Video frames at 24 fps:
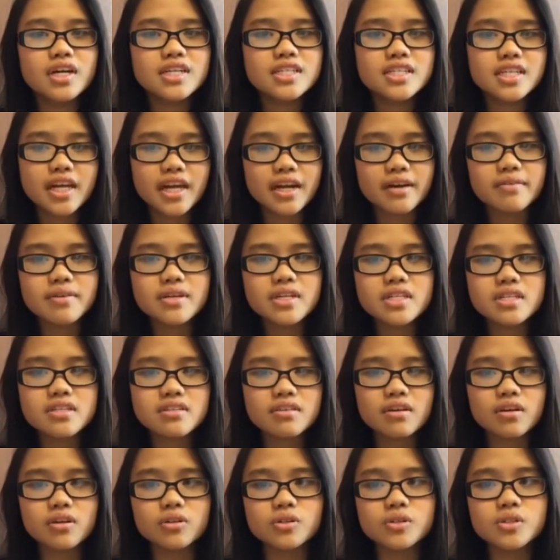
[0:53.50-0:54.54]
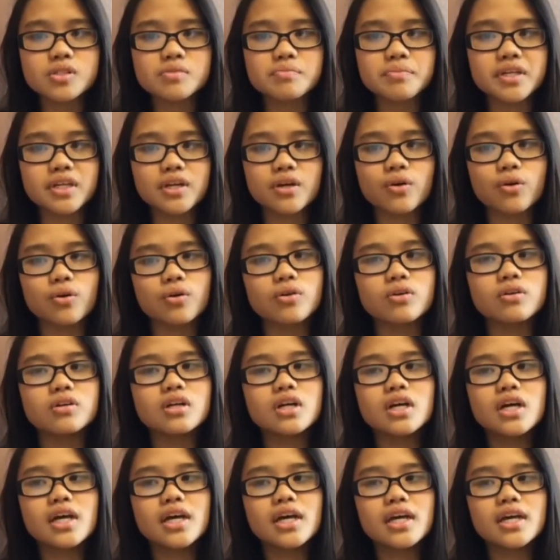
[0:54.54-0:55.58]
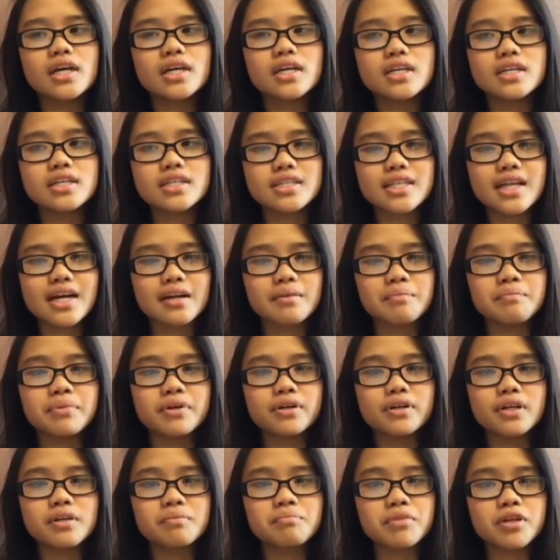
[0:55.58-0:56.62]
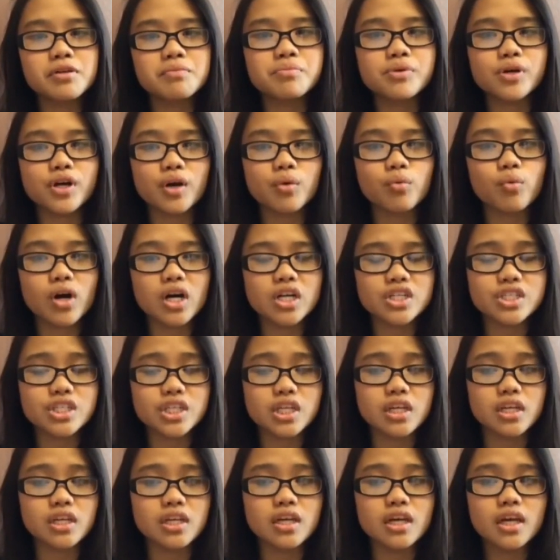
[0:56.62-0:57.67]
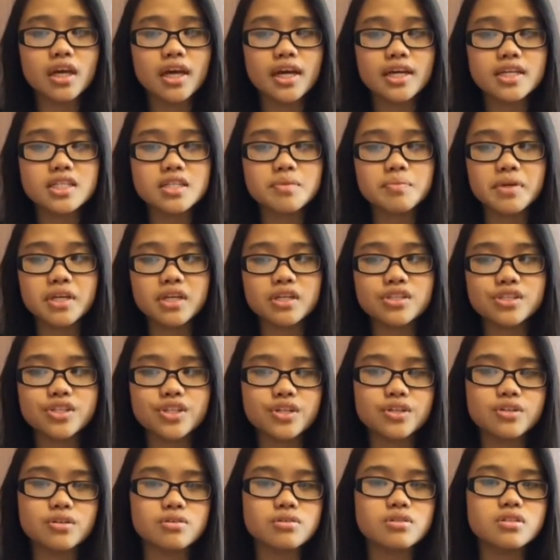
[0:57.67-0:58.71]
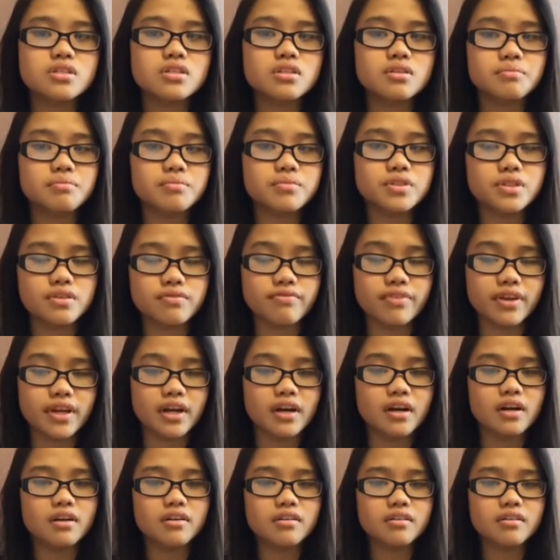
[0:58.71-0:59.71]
Terrorists' ultimate goal is that 1 billion people are watching and to be introduced to fear.